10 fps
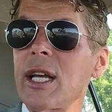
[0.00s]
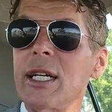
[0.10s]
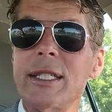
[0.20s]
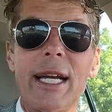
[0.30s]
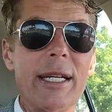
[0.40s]
it
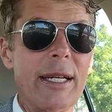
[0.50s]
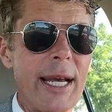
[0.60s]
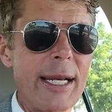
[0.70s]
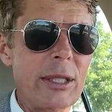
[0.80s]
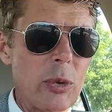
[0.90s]
going to take
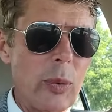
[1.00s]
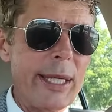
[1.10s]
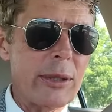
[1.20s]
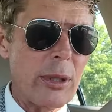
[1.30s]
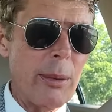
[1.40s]
days,
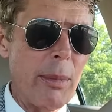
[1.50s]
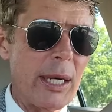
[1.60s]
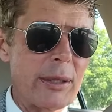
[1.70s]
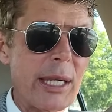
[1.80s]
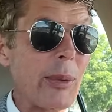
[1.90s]
weeks, or months?